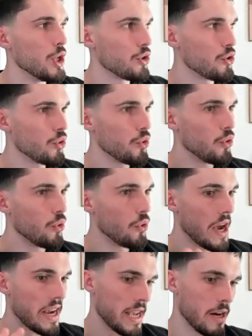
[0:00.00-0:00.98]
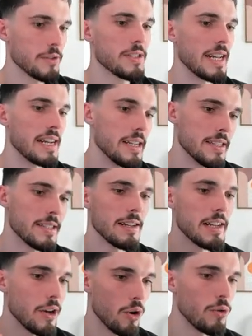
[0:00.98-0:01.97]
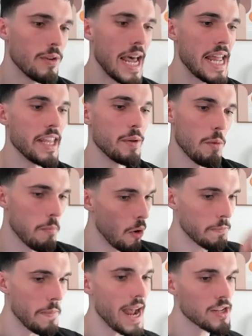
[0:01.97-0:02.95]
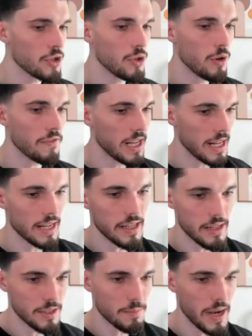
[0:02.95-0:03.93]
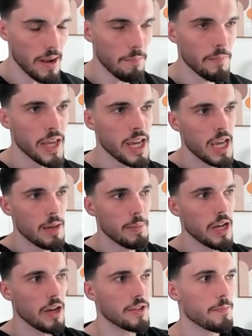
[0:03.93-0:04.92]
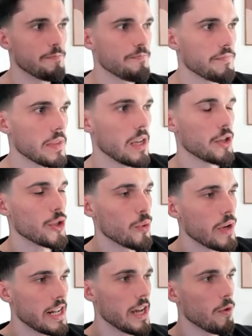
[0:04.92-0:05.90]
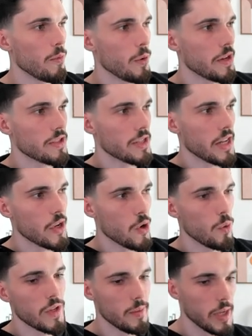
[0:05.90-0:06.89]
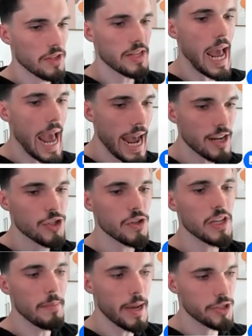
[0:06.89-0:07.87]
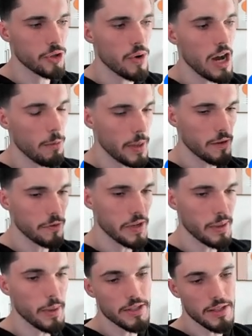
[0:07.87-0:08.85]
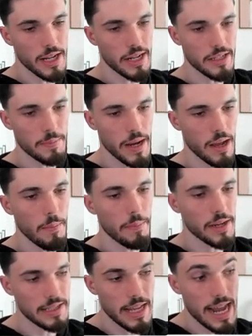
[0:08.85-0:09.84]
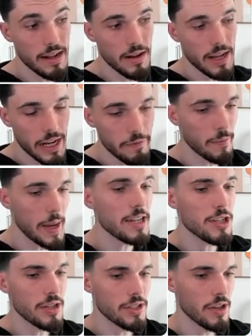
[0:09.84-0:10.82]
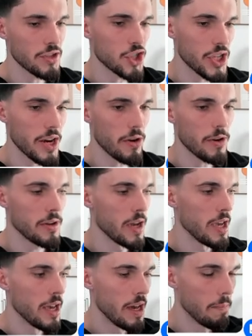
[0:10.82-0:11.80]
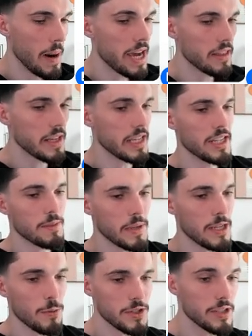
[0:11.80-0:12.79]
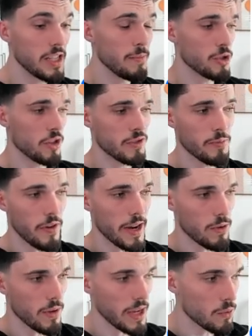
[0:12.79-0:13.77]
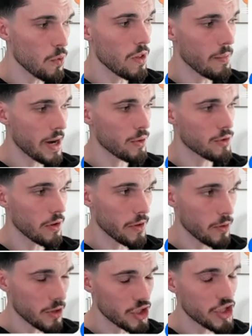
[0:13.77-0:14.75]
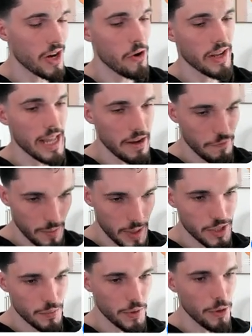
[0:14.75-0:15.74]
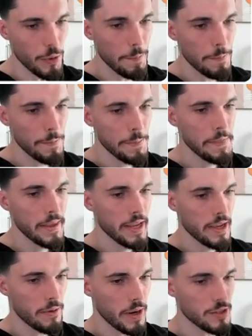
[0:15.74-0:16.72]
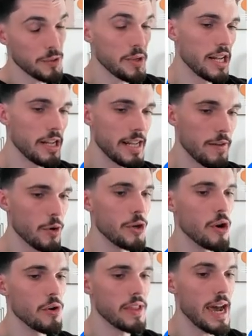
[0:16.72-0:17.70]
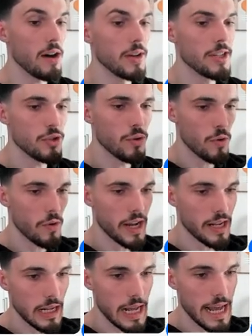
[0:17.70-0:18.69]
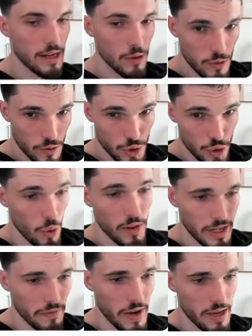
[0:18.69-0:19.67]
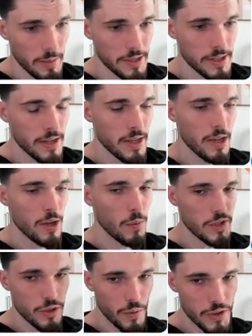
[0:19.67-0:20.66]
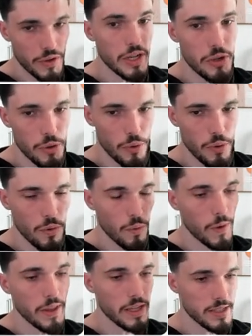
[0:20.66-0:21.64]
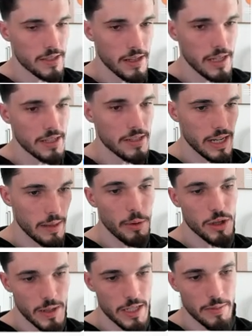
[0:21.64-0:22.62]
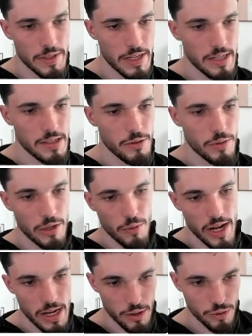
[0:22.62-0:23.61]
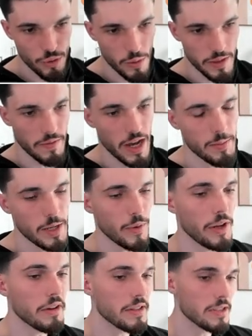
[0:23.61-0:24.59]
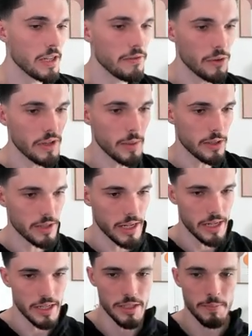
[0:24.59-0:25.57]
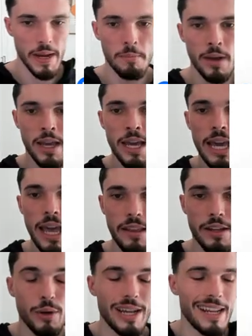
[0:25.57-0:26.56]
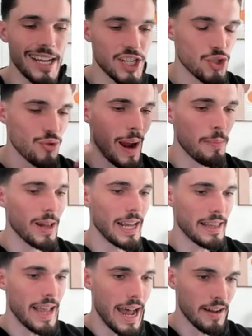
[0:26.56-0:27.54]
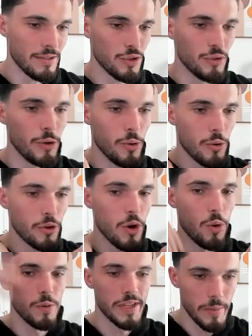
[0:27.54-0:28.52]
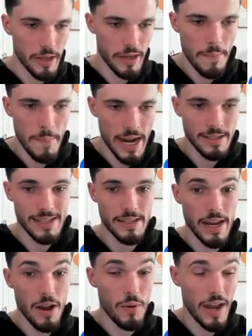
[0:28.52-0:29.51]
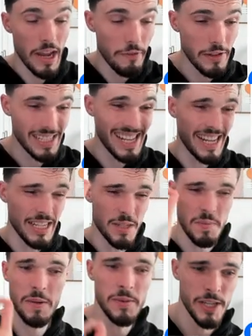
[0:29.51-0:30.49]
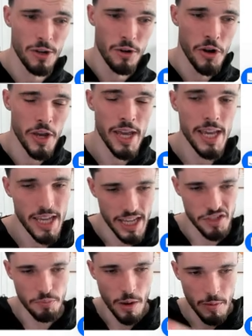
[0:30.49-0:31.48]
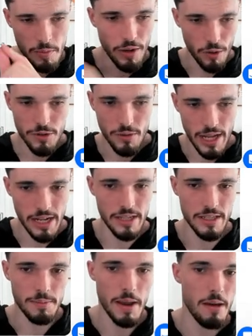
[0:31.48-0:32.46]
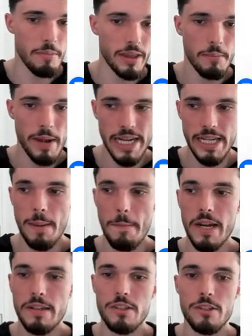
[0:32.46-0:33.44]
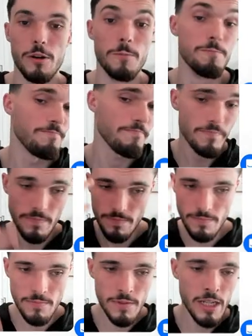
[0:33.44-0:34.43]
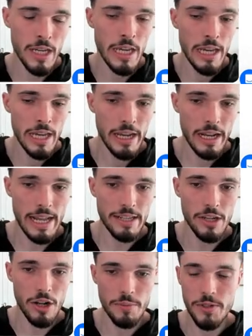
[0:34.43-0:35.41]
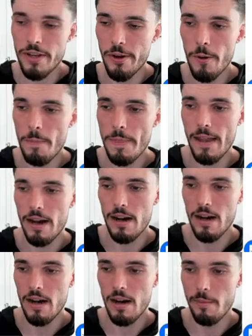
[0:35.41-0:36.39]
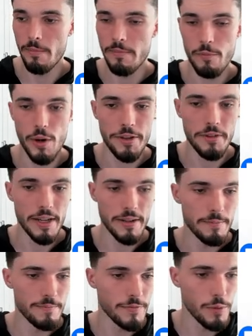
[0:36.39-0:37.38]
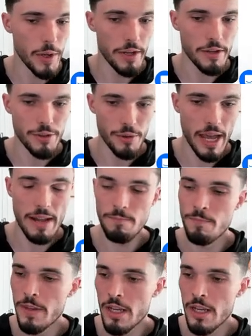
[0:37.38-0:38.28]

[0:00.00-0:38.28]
to accounts that Instantly own, and they report back to you if they landed in spam. Because you can never, when you're sending cold emails, actually measure how many of your emails are landing in spam, because that information is not shared by the ESP, which is the email service provider like Google and Microsoft. They're not sharing that information with you, right? So you can never know that unless you're in a controlled environment, which is what you can do with Instantly's inbox placement test. You can create a controlled environment where you can see if your emails are landing in spam, and then you can extrapolate that to your cold email campaigns and say, okay, if it's landing in spam here, it's probably also landing in spam in the main campaigns. So that's an option here, where you can do that.